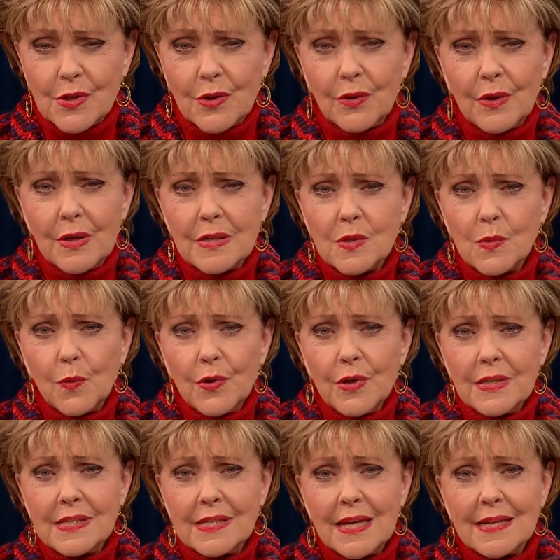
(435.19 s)
You know, his
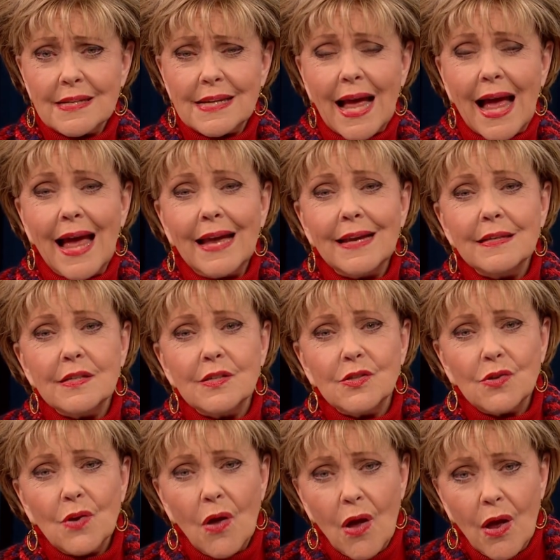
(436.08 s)
word says, I
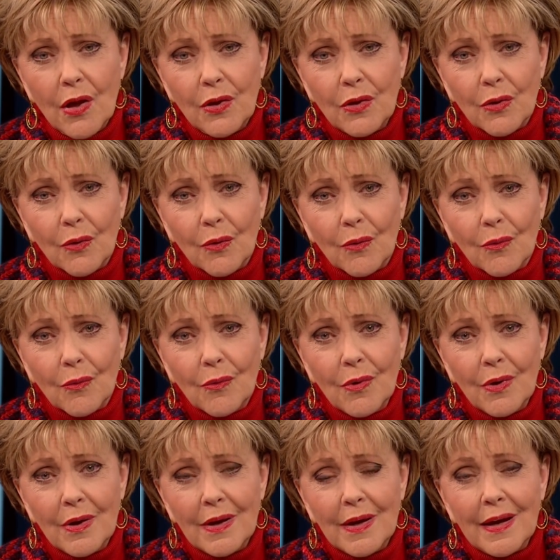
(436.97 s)
saw you,